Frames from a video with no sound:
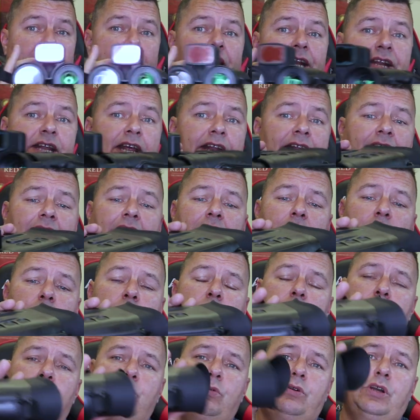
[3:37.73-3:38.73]
And then that
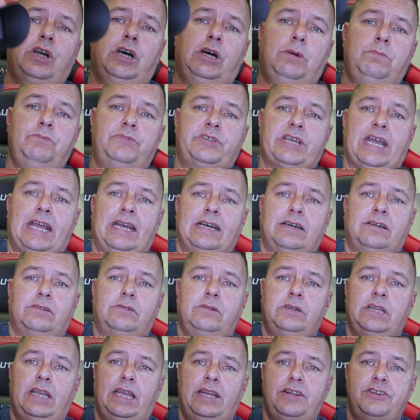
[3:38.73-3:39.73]
all comes
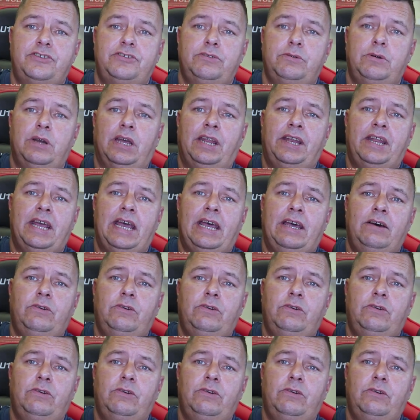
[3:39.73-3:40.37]
out into an